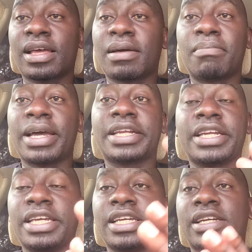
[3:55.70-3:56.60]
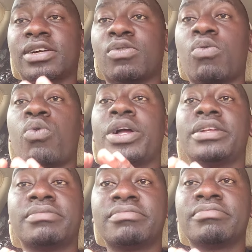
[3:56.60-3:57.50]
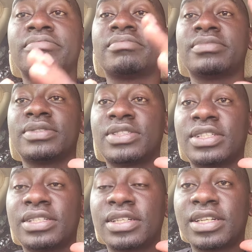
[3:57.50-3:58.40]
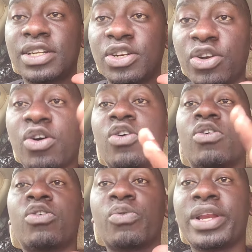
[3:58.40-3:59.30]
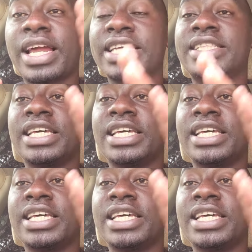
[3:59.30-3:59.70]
reading, will know or will write the